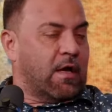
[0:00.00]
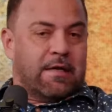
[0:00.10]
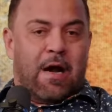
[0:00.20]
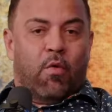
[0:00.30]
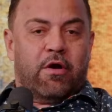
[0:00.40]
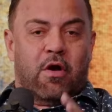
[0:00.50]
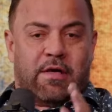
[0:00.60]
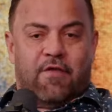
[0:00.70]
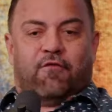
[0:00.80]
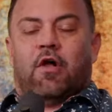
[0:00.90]
Now, we don't
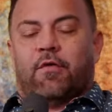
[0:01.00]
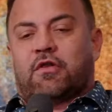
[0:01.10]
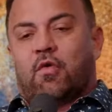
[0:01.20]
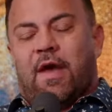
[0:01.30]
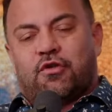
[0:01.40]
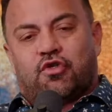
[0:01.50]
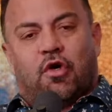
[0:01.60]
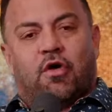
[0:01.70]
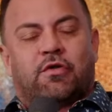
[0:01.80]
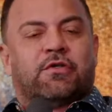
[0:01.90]
give glory to
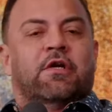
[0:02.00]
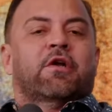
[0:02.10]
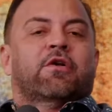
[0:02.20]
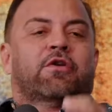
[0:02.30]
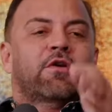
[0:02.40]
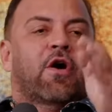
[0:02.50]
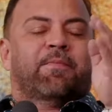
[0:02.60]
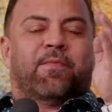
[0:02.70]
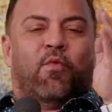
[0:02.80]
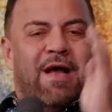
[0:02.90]
angels you know,
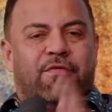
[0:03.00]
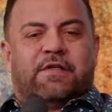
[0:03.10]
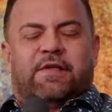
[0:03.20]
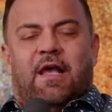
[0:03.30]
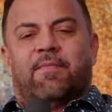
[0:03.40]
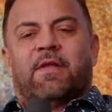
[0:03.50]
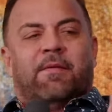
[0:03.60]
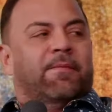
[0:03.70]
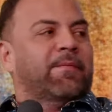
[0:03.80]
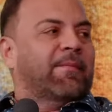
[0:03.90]
we understand. It
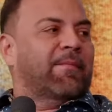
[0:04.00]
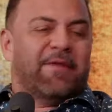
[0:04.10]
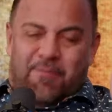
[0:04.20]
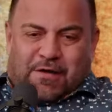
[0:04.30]
was the Lord doing it.